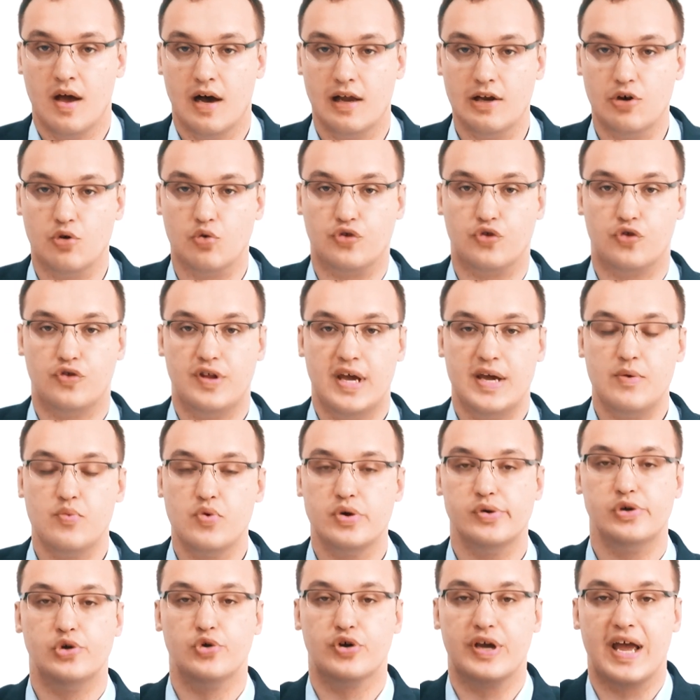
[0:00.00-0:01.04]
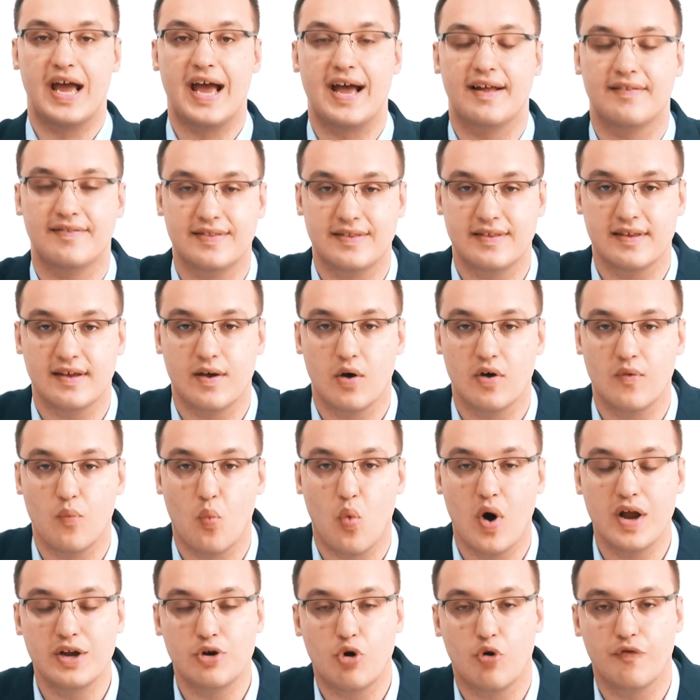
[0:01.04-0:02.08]
Hello, today we will look at
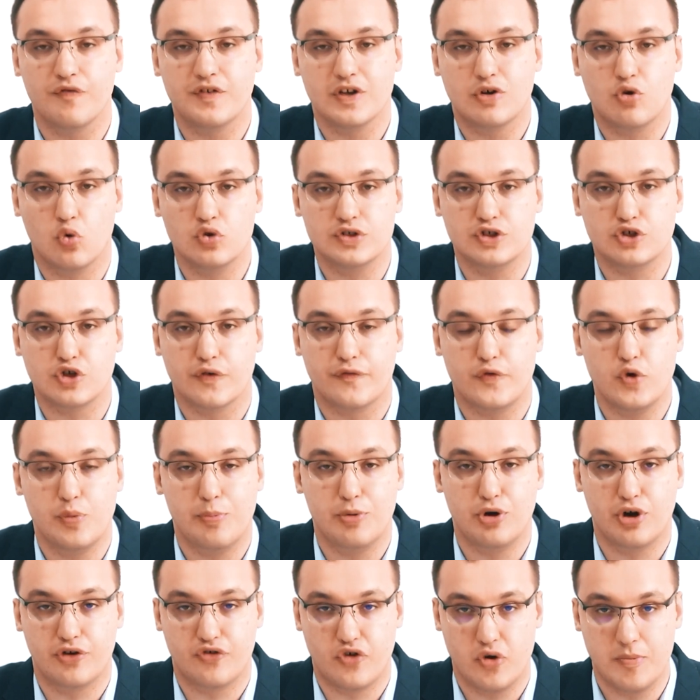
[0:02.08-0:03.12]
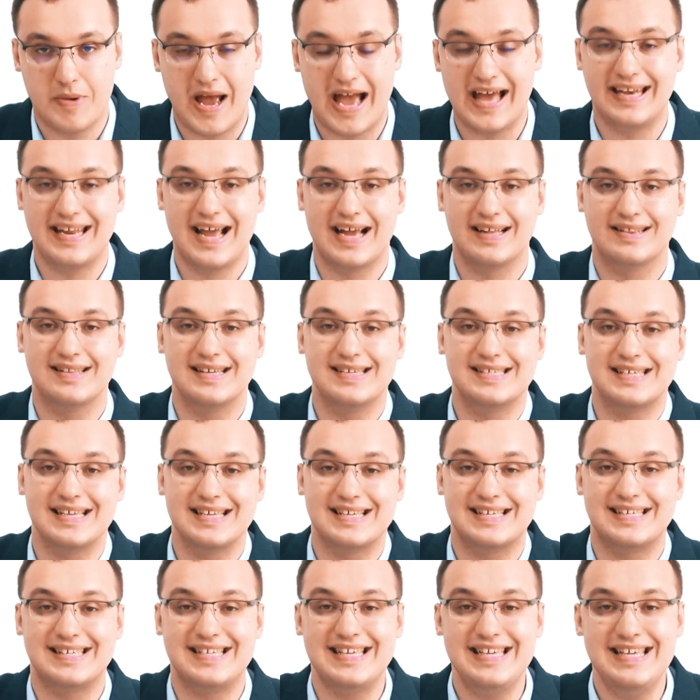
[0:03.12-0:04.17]
one of the causes of hyponatremia and that is
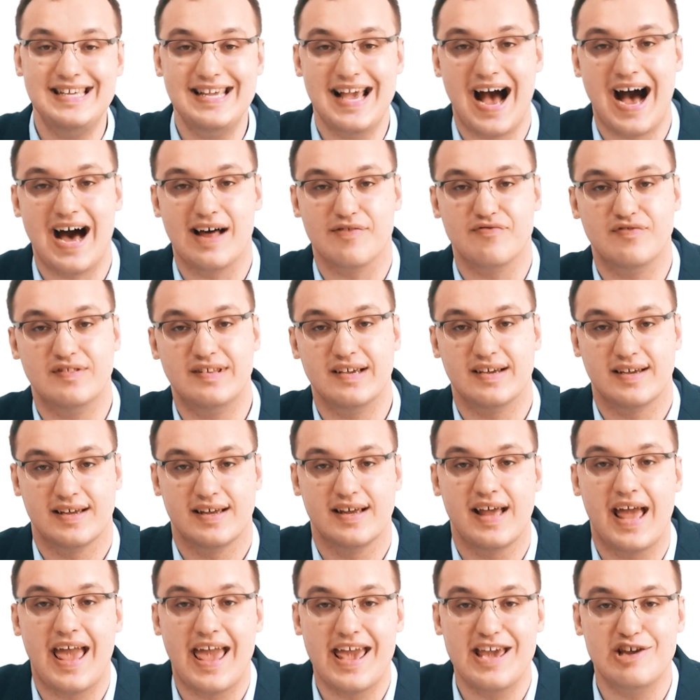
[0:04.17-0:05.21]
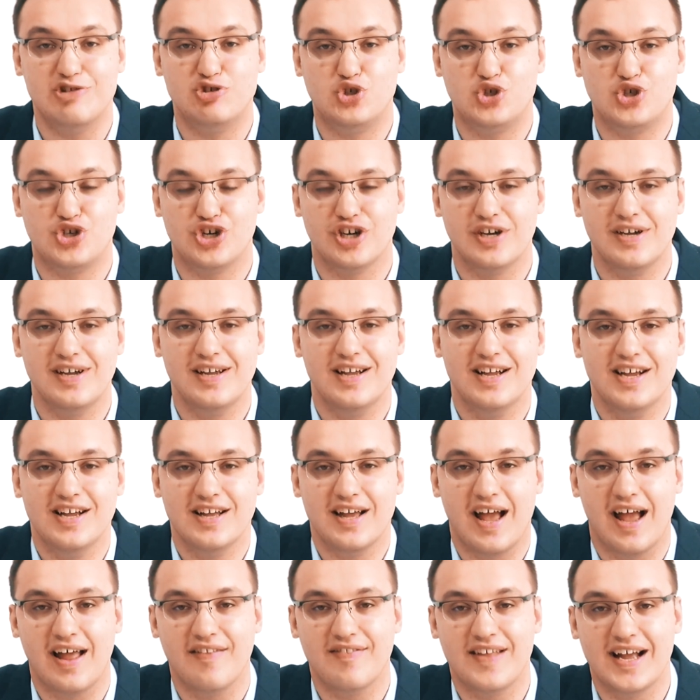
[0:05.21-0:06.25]
SIADH
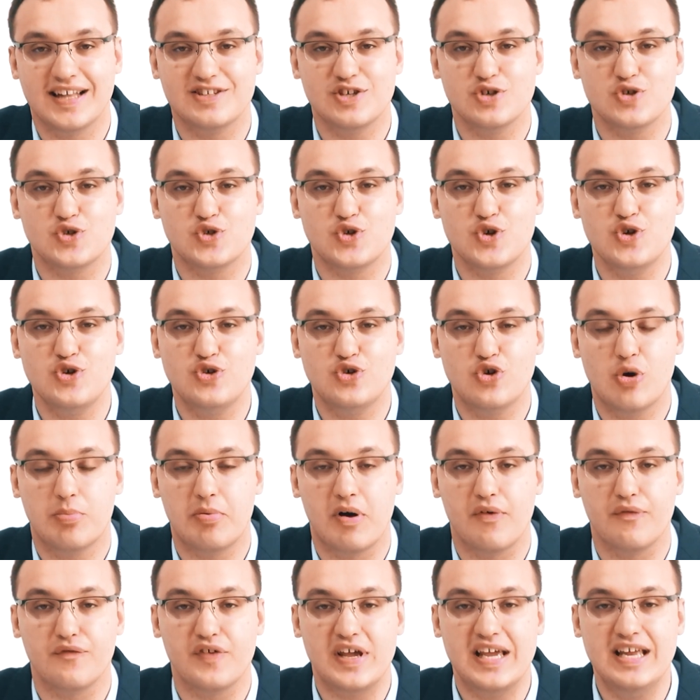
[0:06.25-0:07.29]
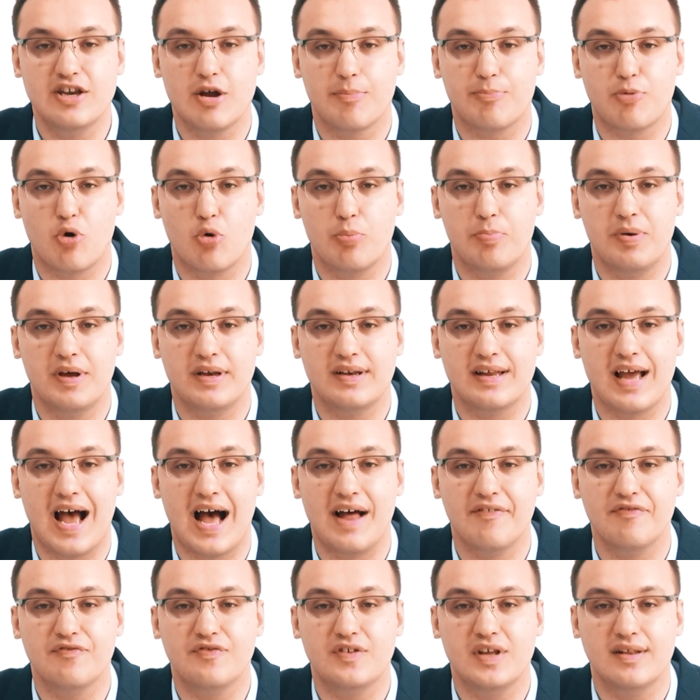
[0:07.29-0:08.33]
and that syndrome of inappropriate
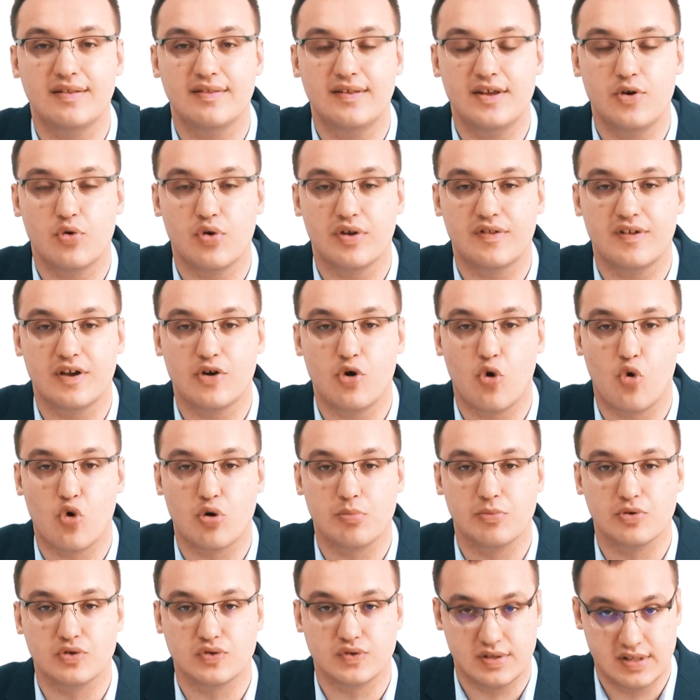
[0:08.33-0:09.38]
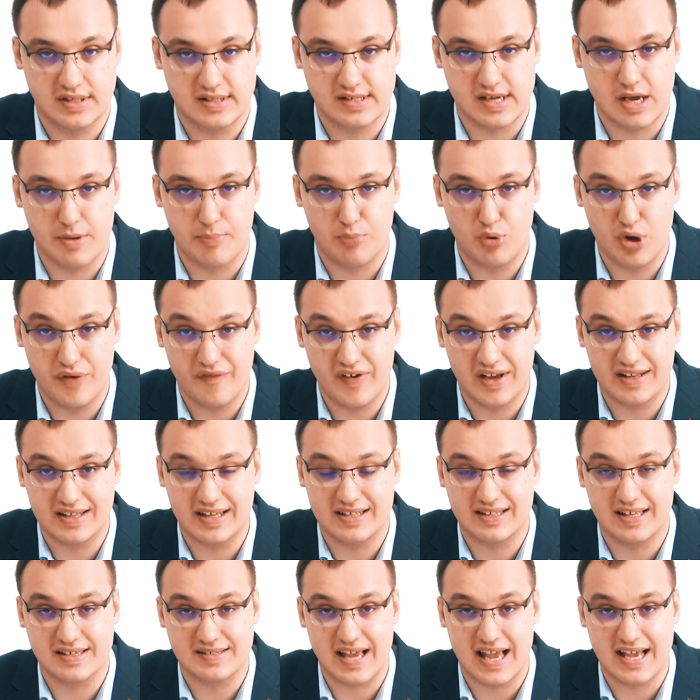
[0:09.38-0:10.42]
antidiuretic hormone. It's
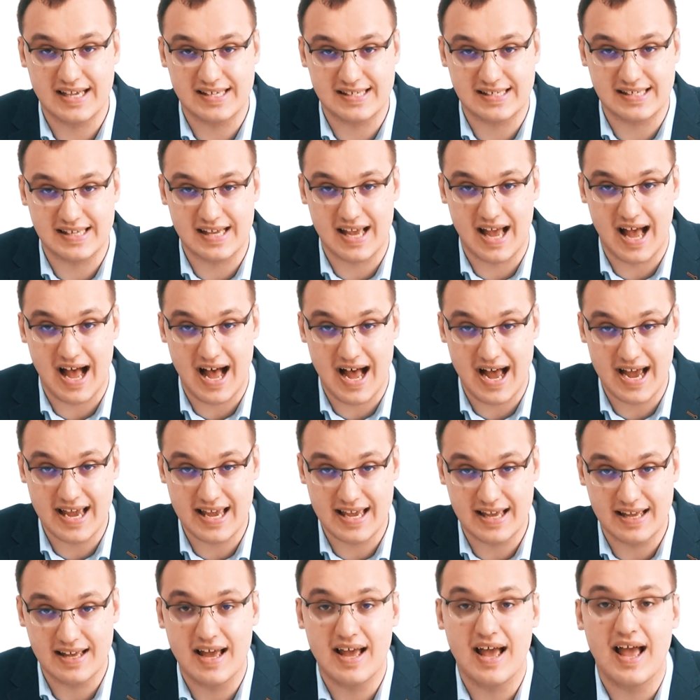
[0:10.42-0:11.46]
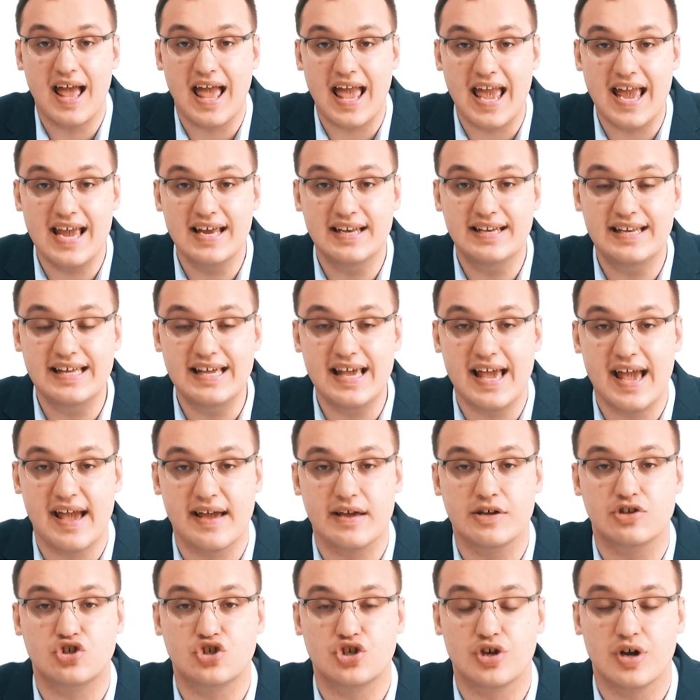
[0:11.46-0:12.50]
abbreviated as
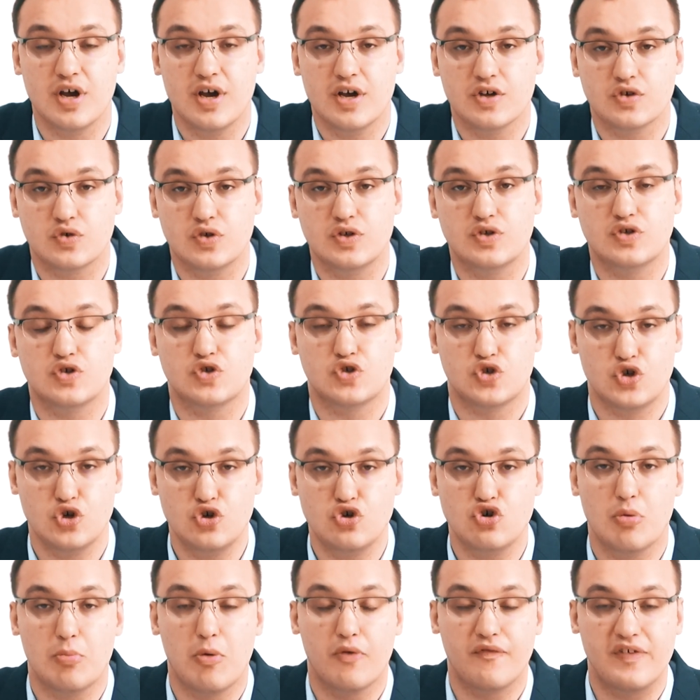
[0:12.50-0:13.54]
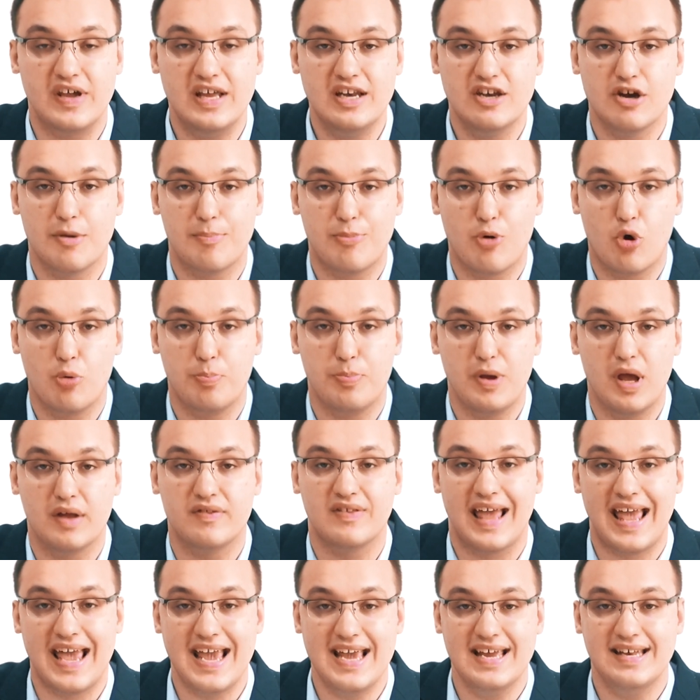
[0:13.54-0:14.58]
SIADH. So it's syndrome of
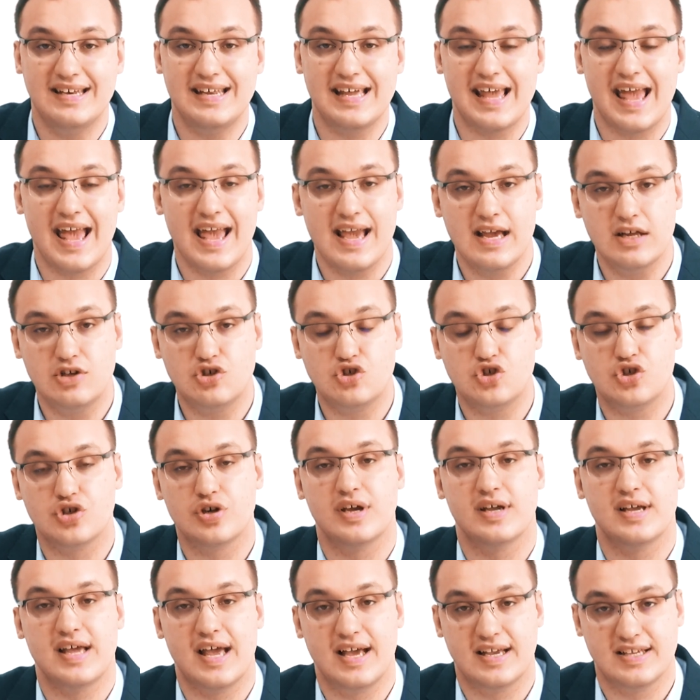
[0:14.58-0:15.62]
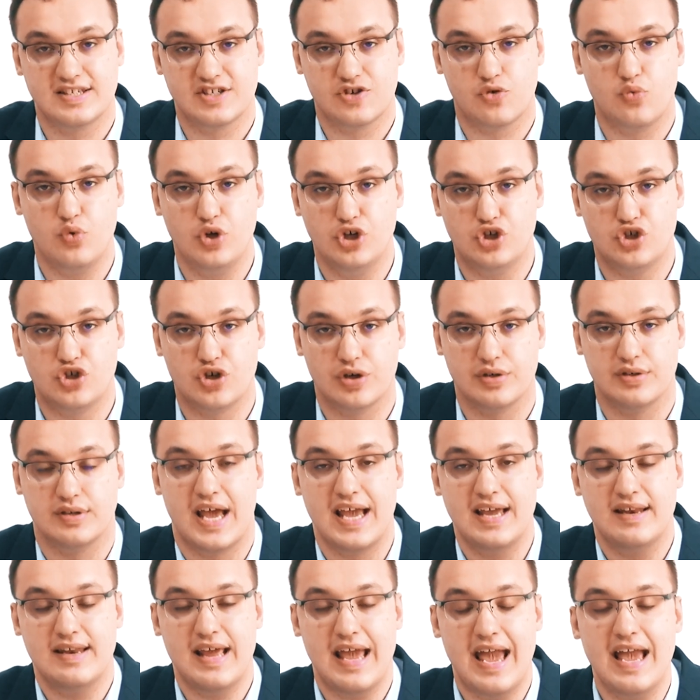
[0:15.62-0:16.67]
inappropriate ADH excretion.
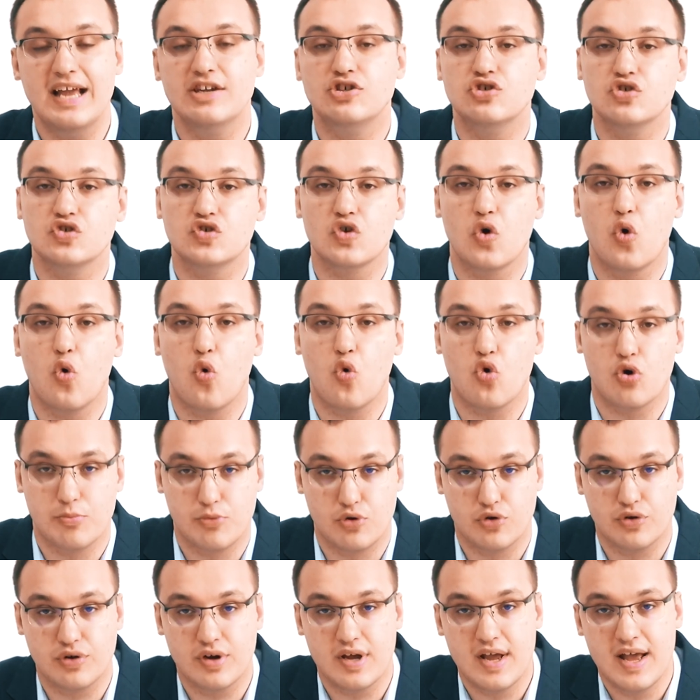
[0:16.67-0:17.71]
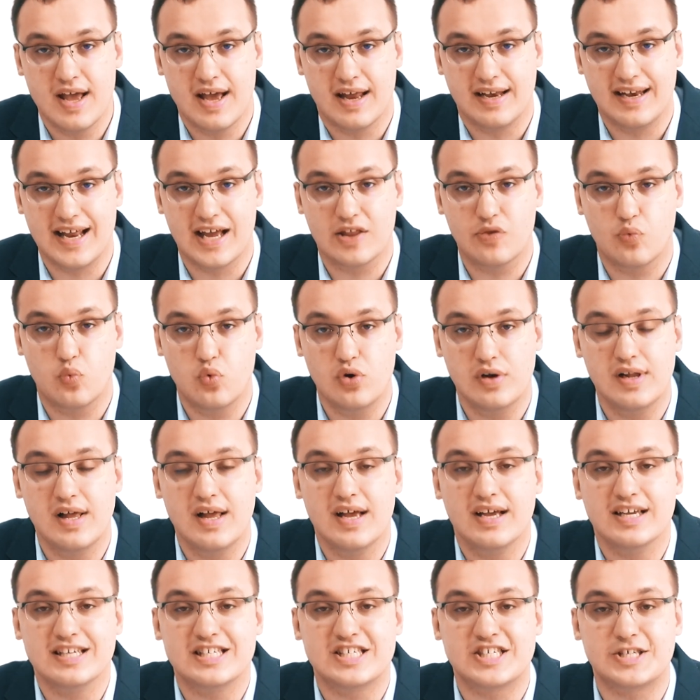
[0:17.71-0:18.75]
ADH is a hormone that will
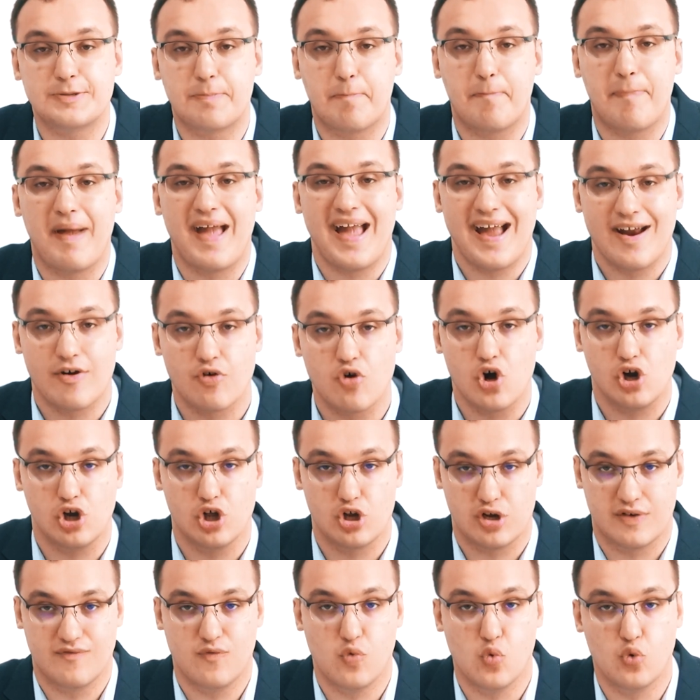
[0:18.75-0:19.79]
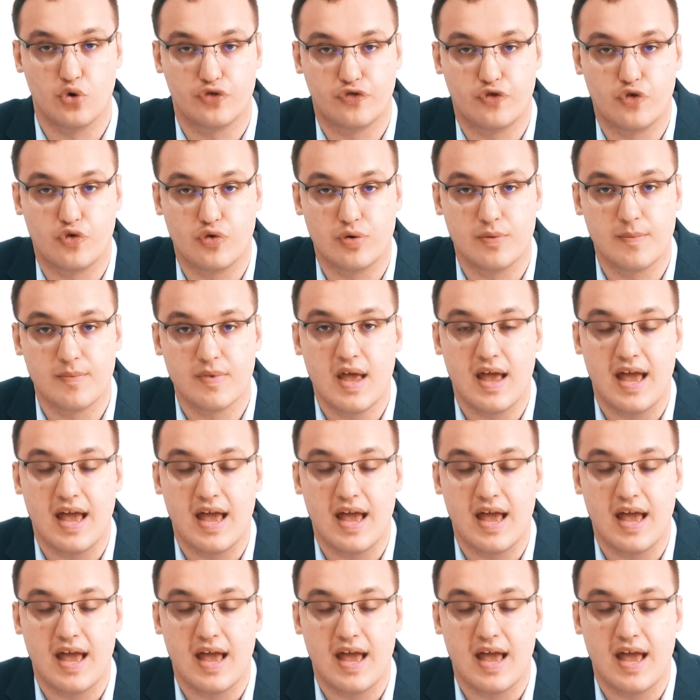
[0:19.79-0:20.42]
spare a lot of water.